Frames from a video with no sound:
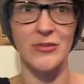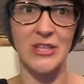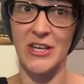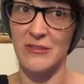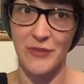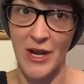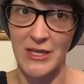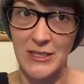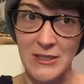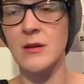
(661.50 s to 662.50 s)
a really good
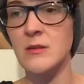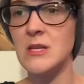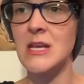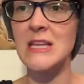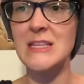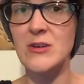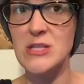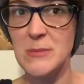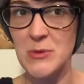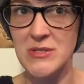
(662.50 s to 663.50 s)
friend. Then Ethan goes
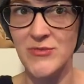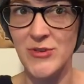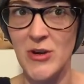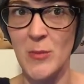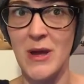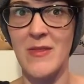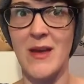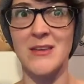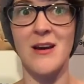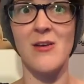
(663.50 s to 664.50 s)
up to his room, and
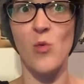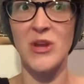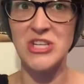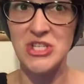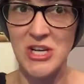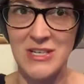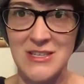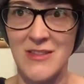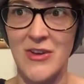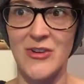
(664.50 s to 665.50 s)
that young witchy chick is
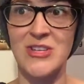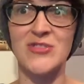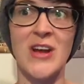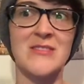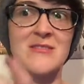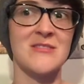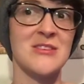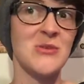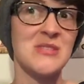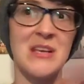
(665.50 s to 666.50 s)
in there, and she tries to
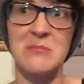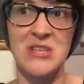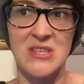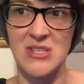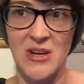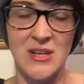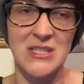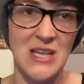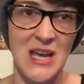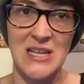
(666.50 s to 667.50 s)
seduce him to the dark
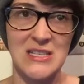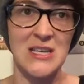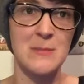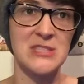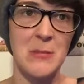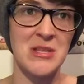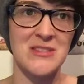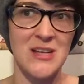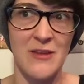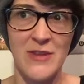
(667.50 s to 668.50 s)
side and tempt him and
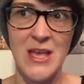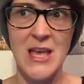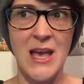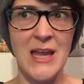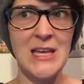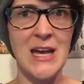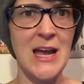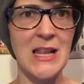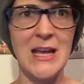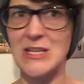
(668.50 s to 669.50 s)
stuff. And he
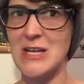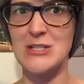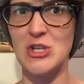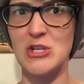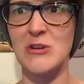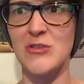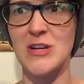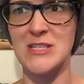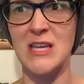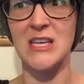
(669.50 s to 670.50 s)
kind of, doesn't shoot her and
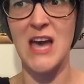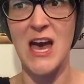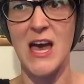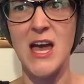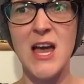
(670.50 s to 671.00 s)
is like, yeah,